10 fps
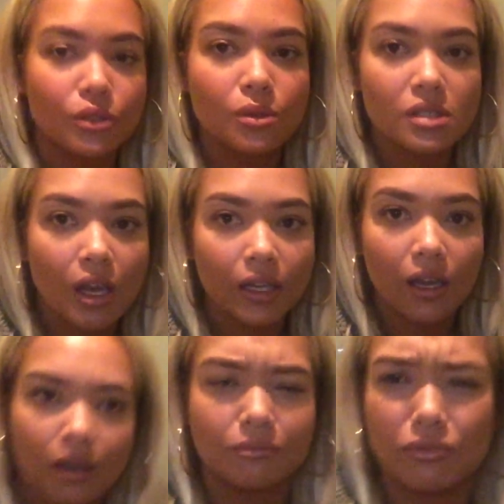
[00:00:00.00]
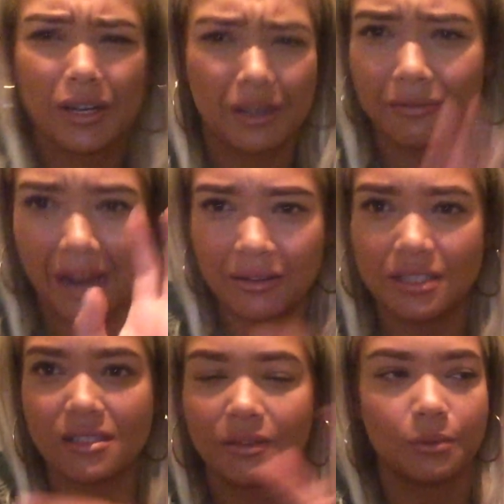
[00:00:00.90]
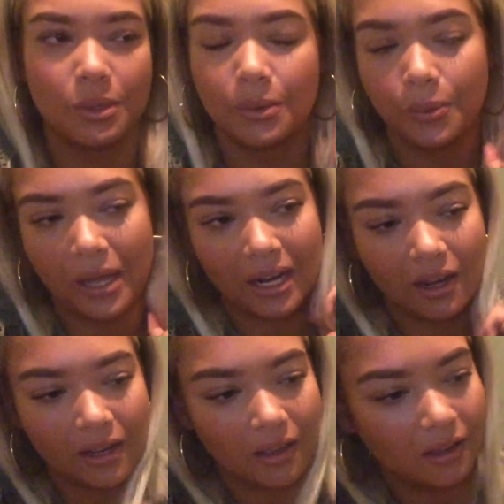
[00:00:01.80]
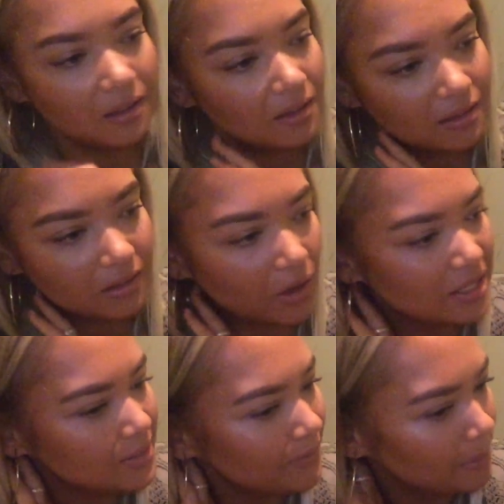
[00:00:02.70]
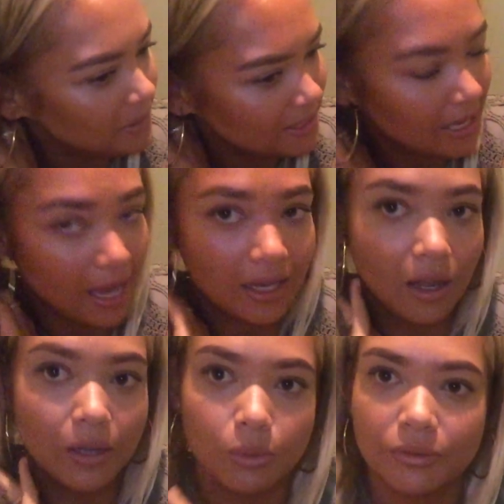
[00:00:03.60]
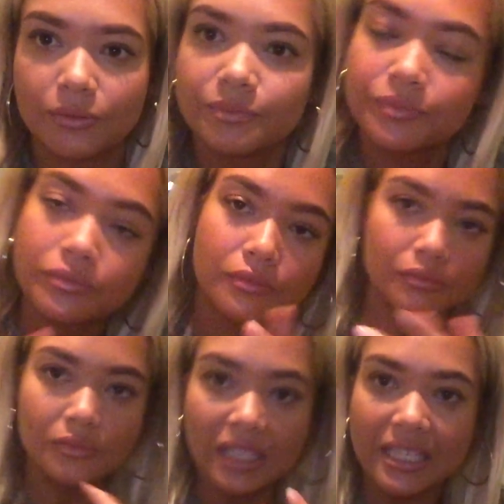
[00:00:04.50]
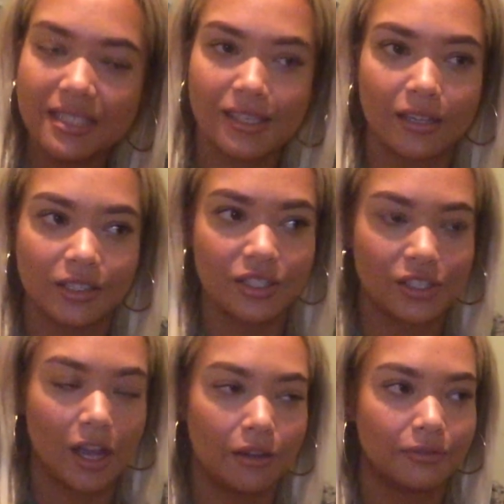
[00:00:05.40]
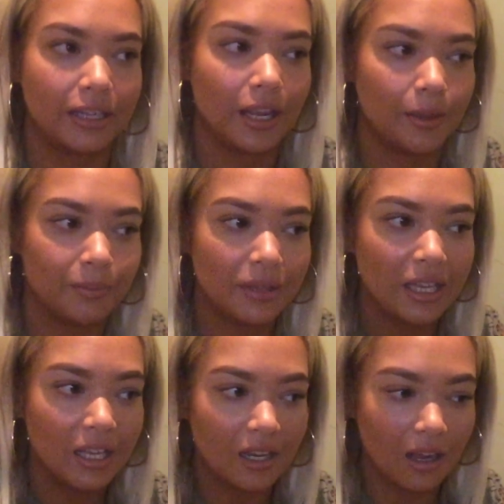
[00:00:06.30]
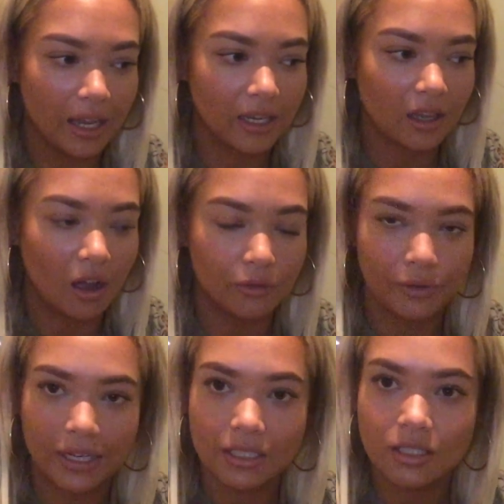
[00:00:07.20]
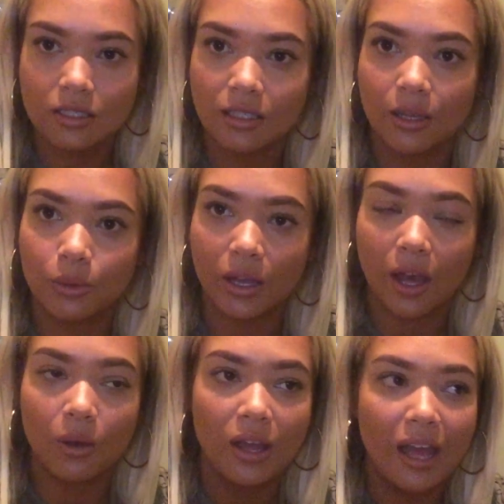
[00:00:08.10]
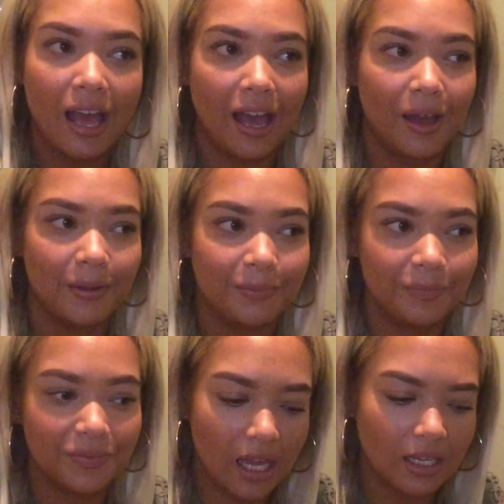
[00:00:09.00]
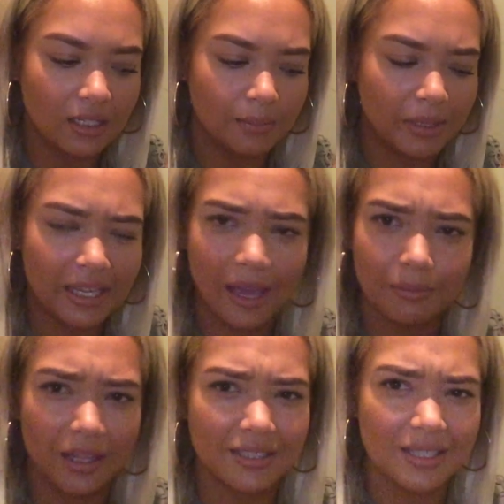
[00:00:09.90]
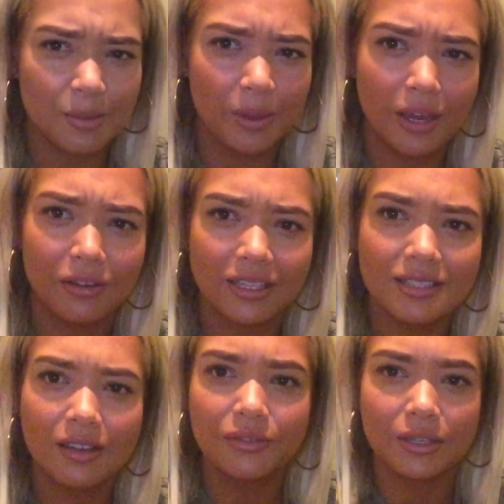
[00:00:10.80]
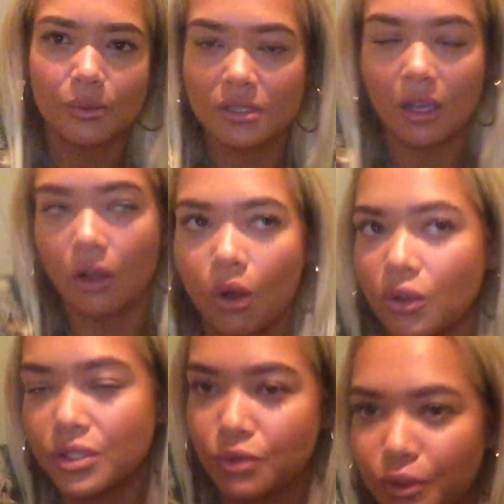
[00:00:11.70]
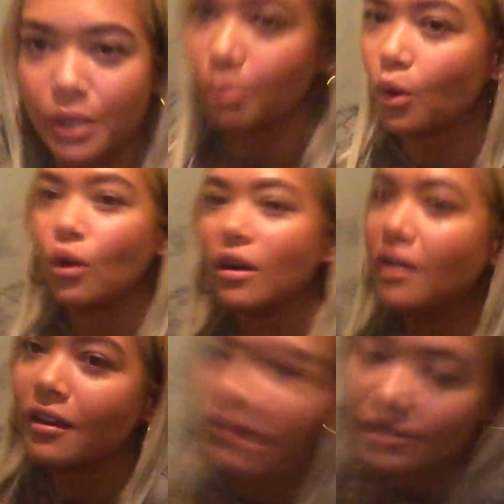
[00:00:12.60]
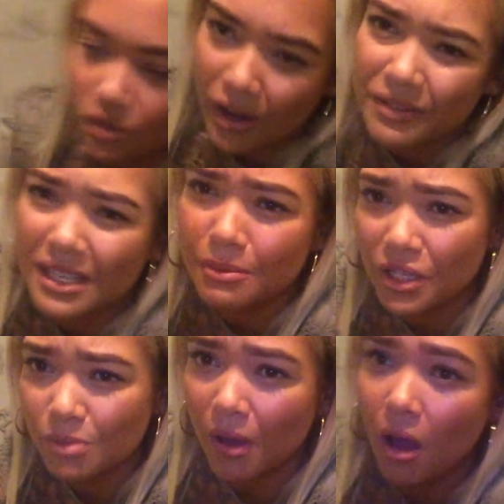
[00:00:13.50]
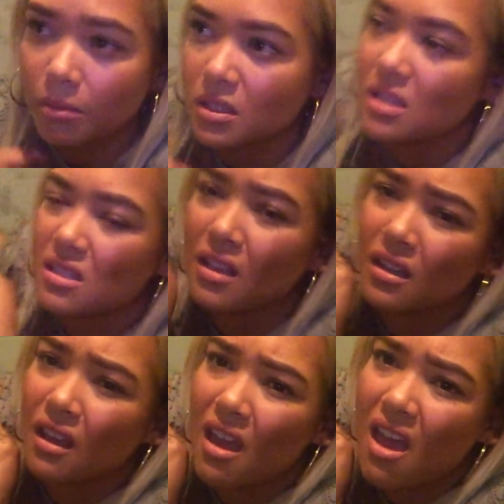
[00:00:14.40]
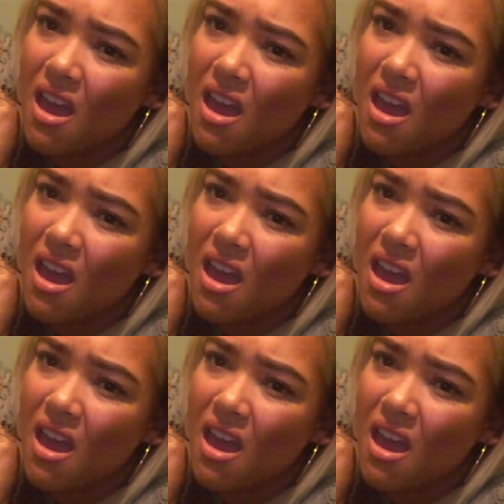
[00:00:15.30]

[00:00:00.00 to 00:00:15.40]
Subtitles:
Josh was like running around and stuff, and we had like a nice family day, like with his son and stuff, and like our friend's little girl, and but he kept like disappearing and stuff, and he was like, oh, this is really important, and so I have to keep changing my arm because it's like